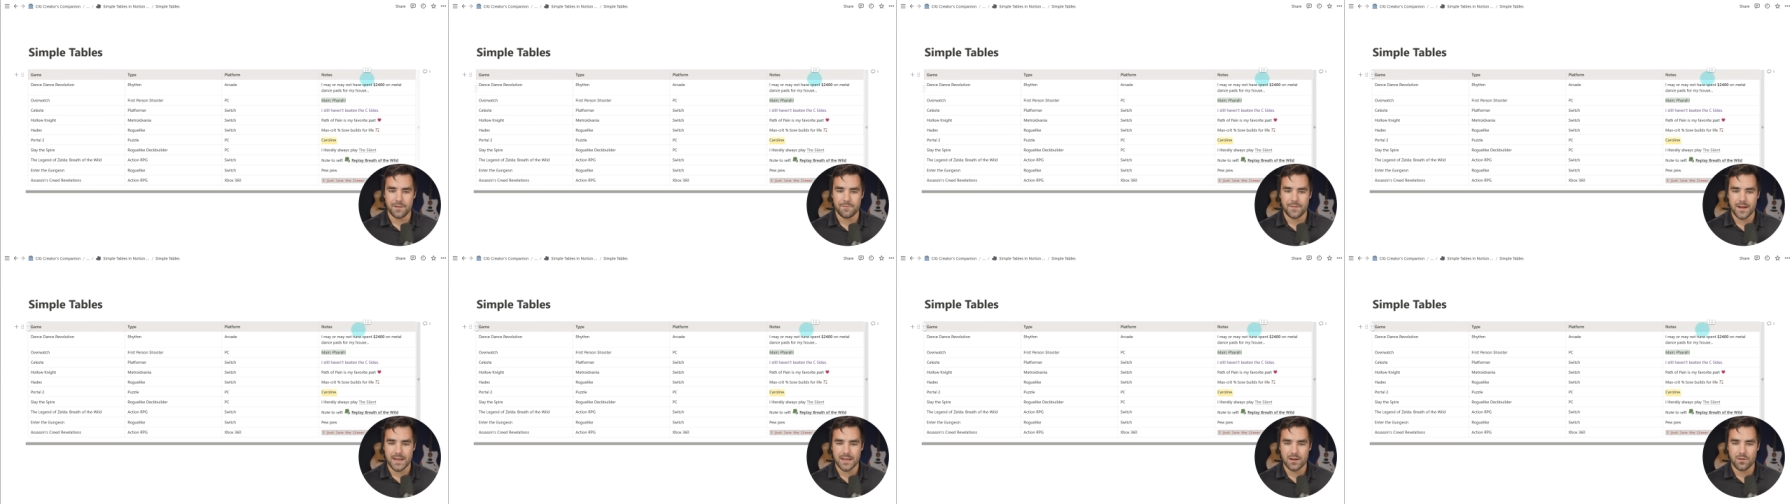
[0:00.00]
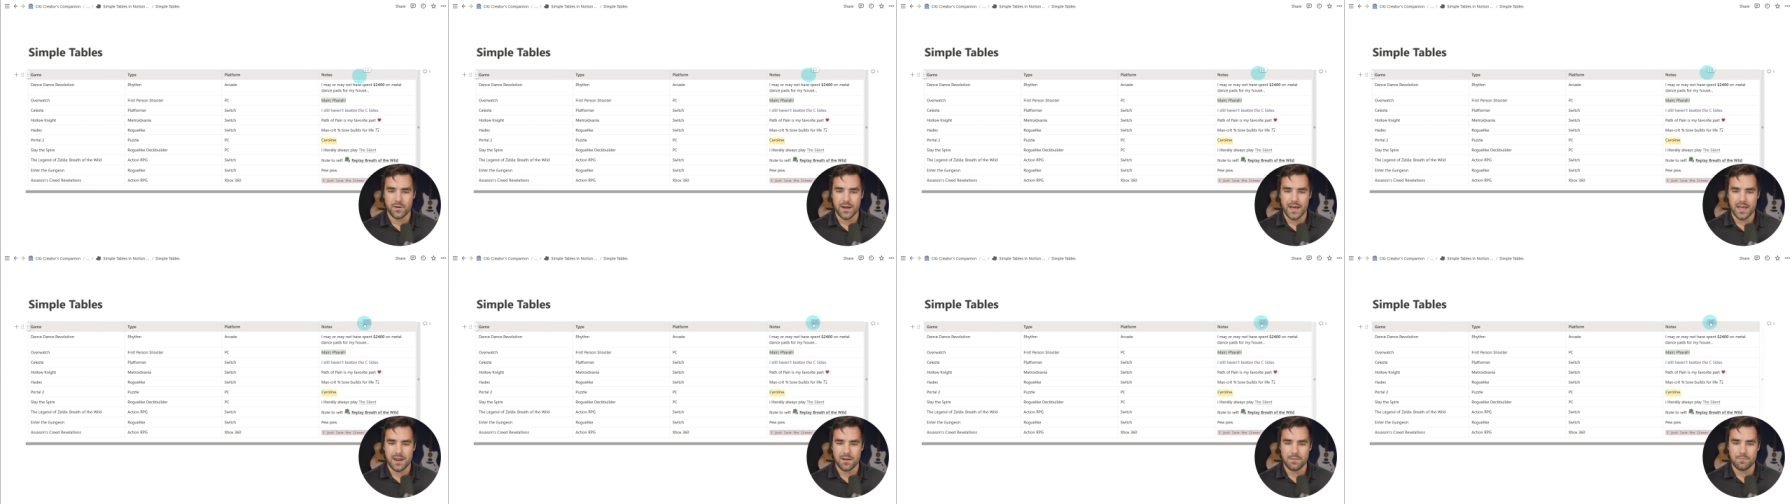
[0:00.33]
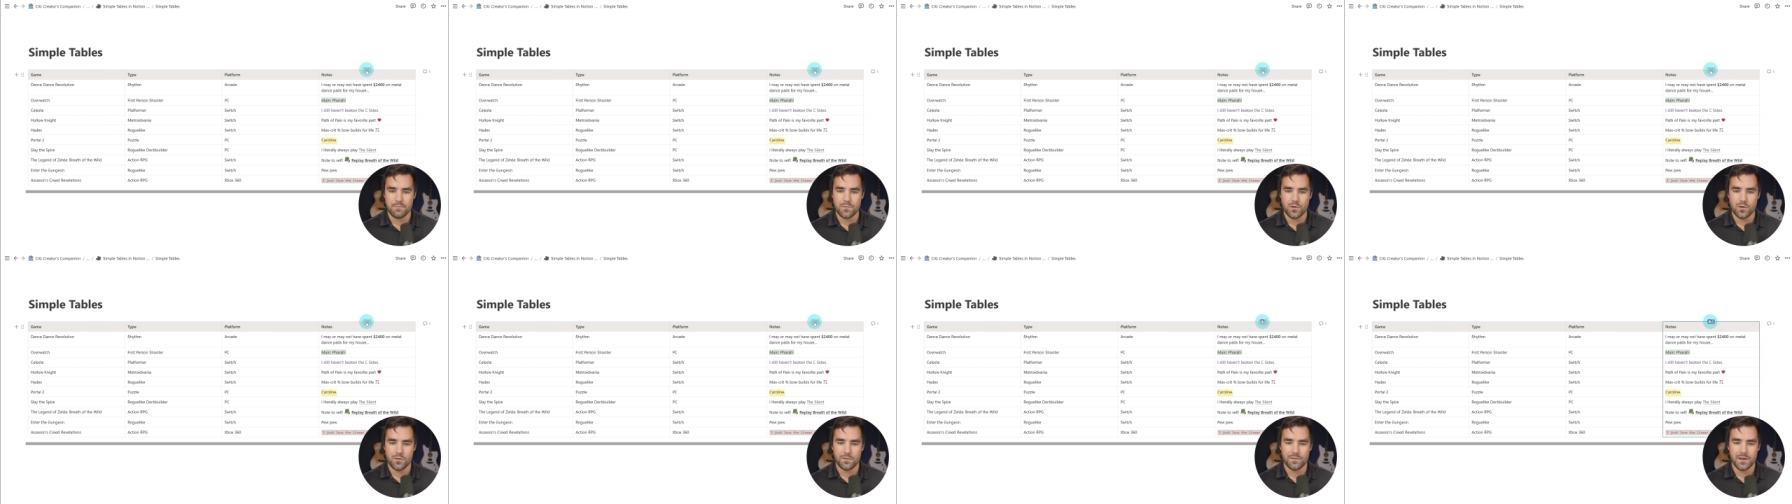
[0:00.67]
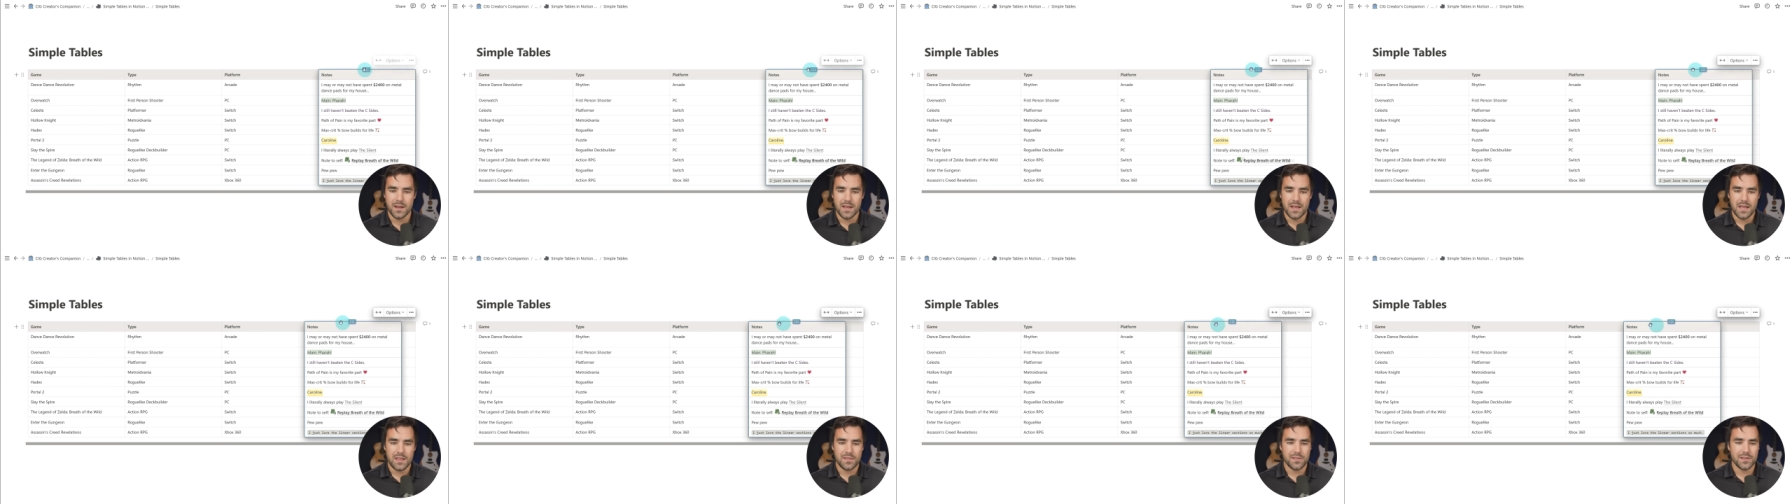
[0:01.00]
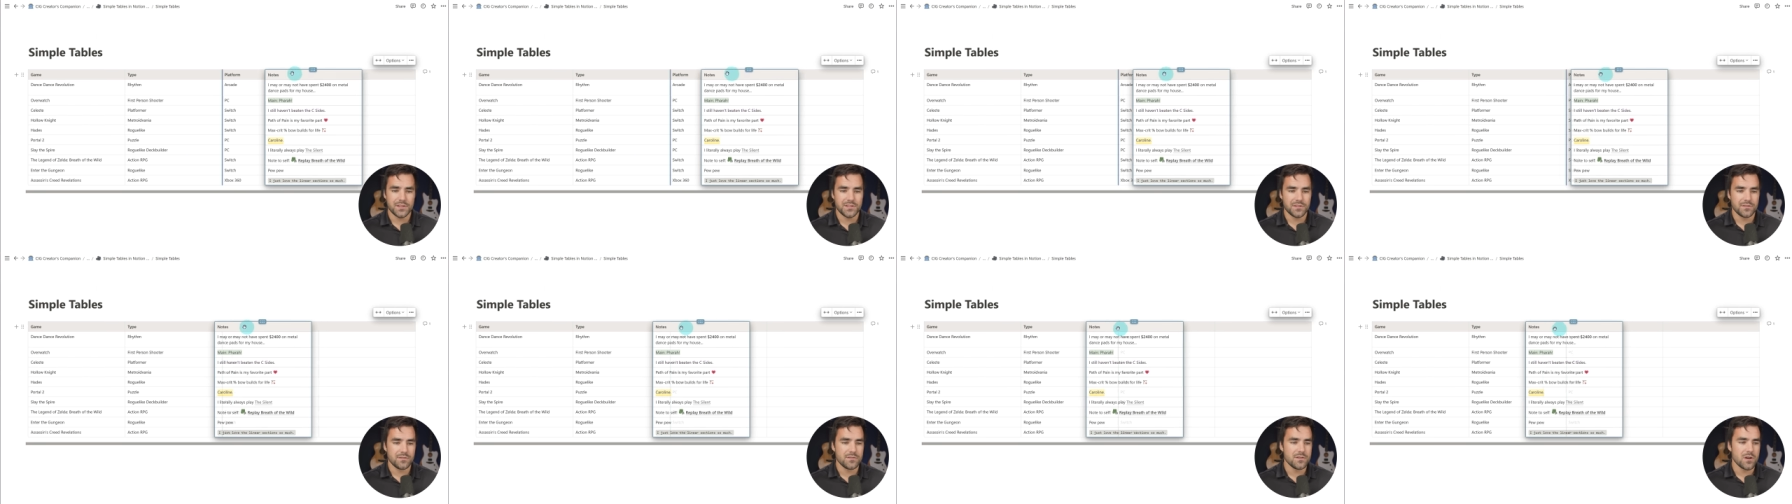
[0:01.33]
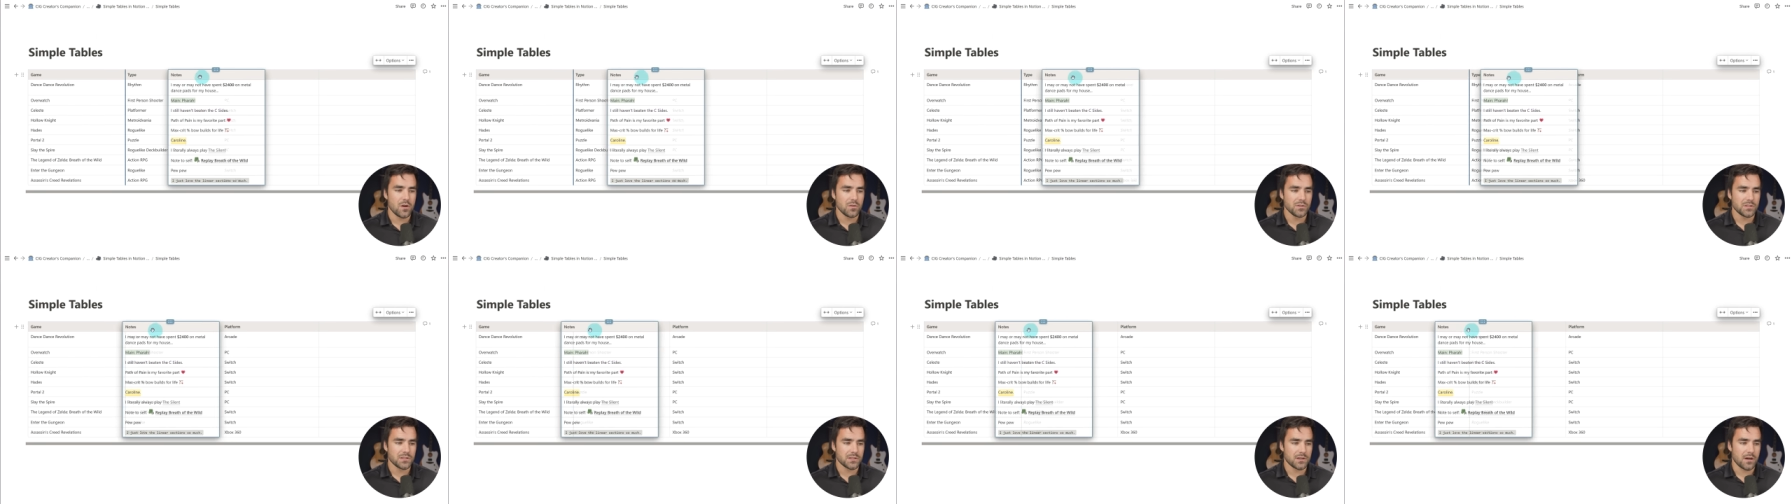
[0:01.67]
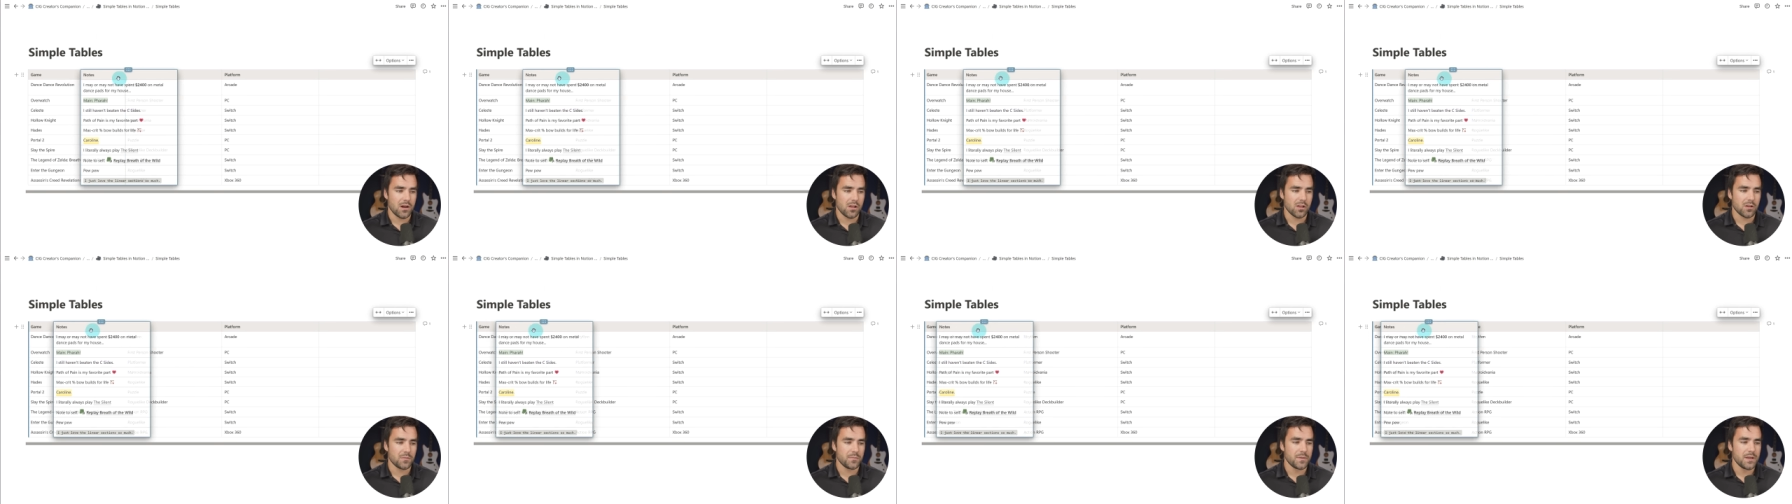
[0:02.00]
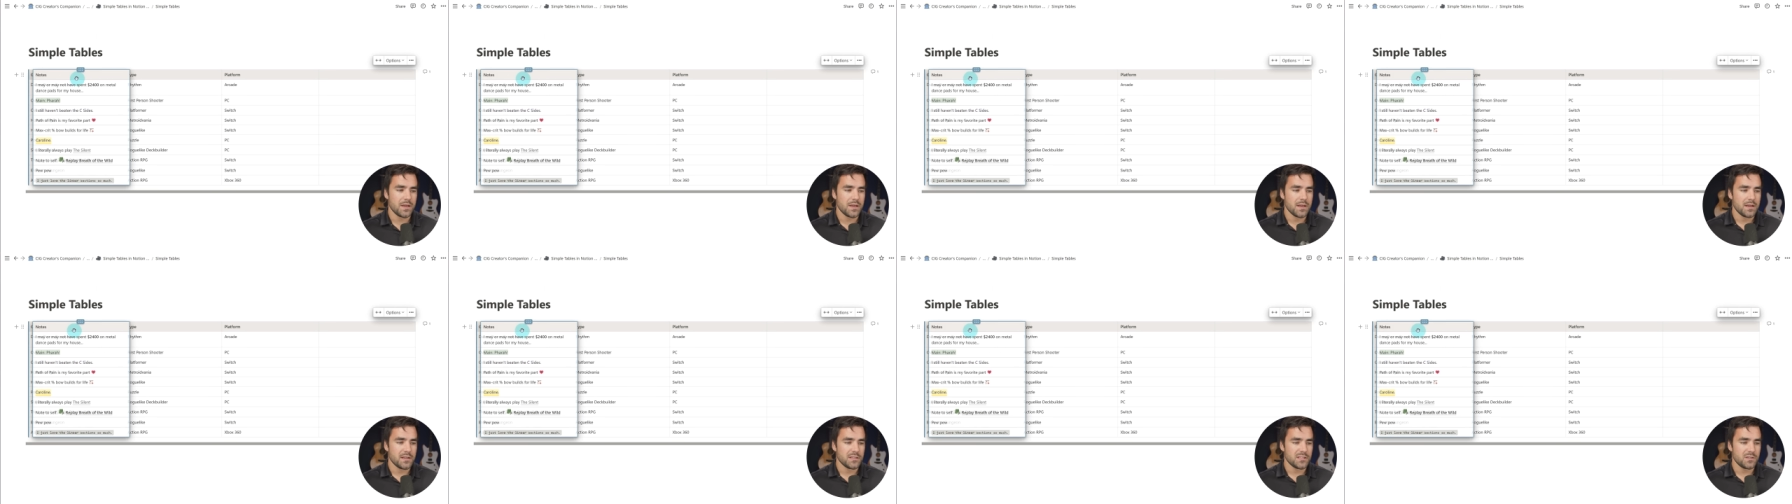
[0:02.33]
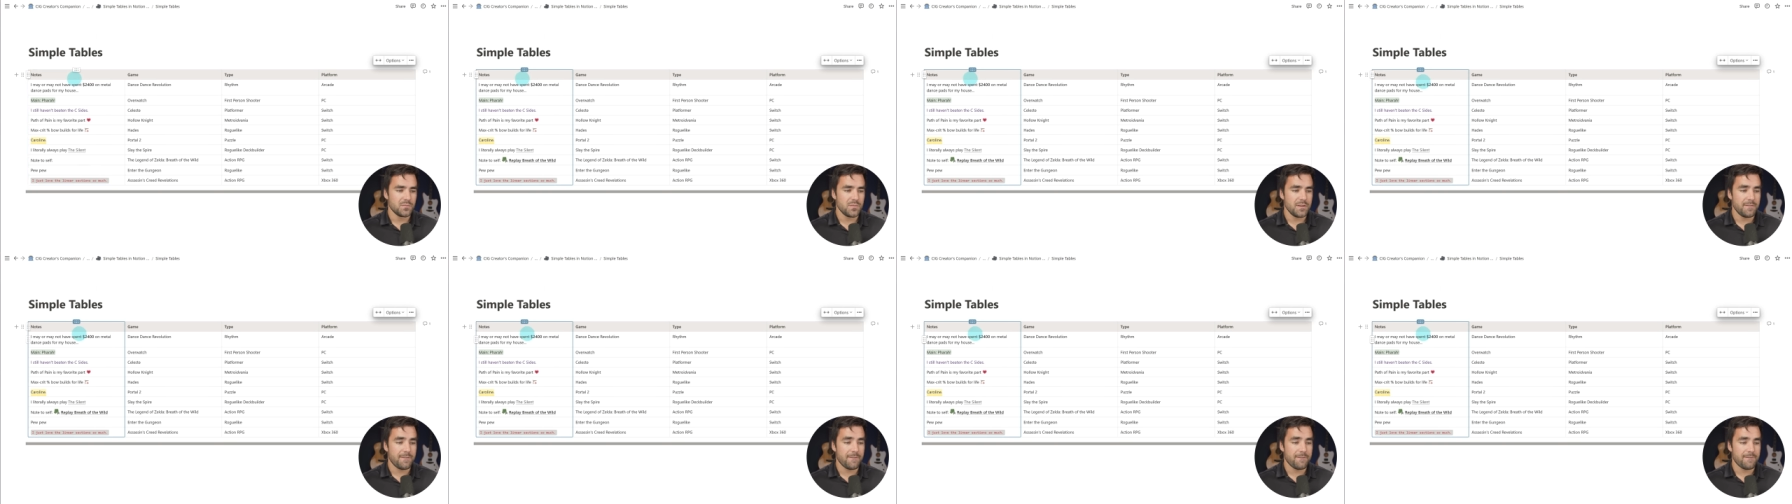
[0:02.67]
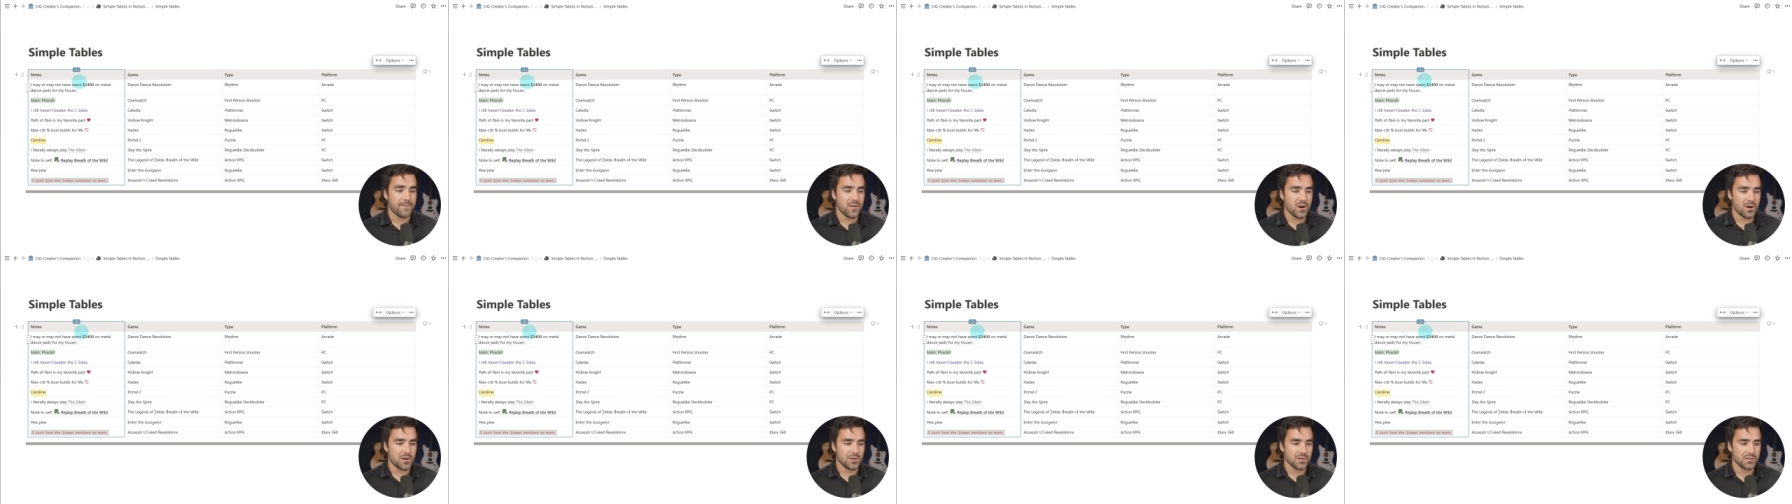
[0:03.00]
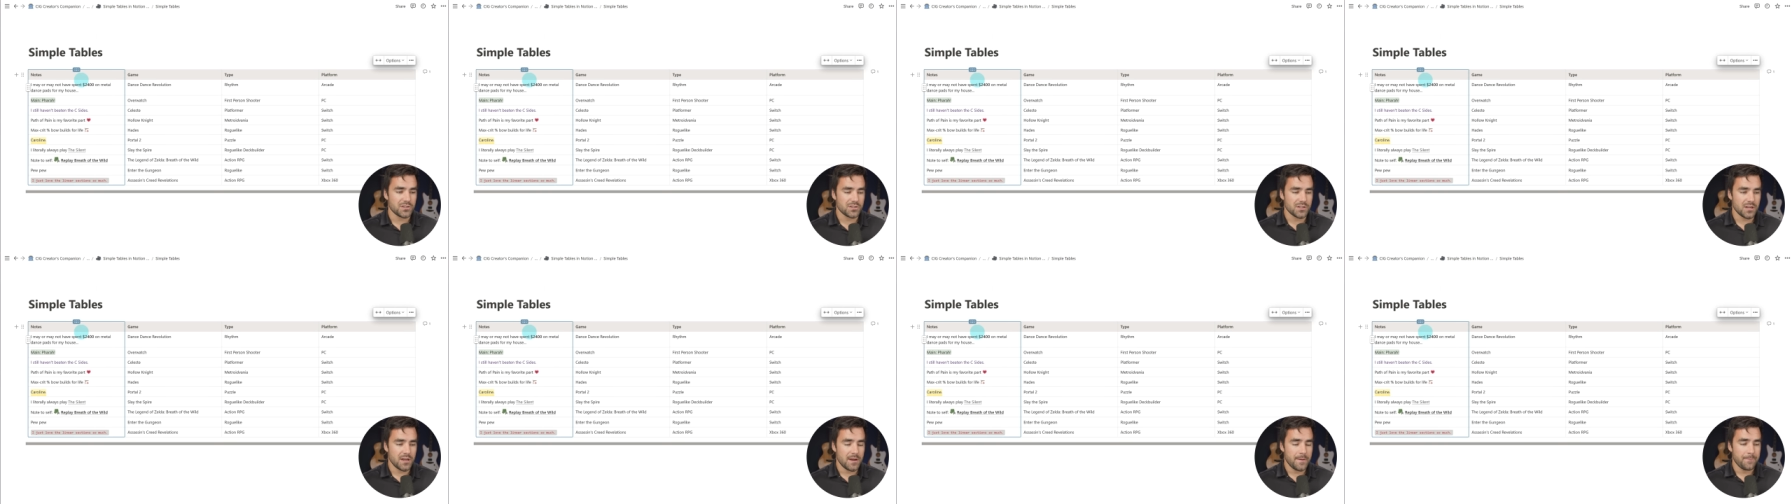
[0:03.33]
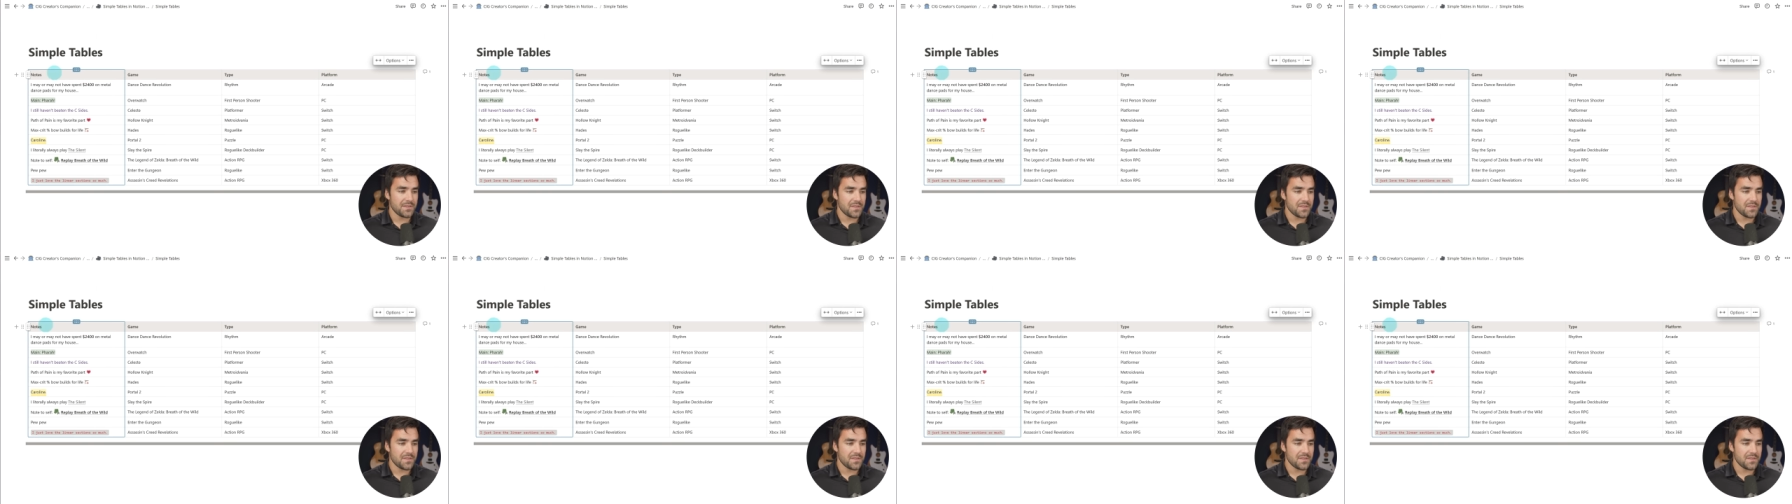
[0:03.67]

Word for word: If I go ahead and move this notes column to be first,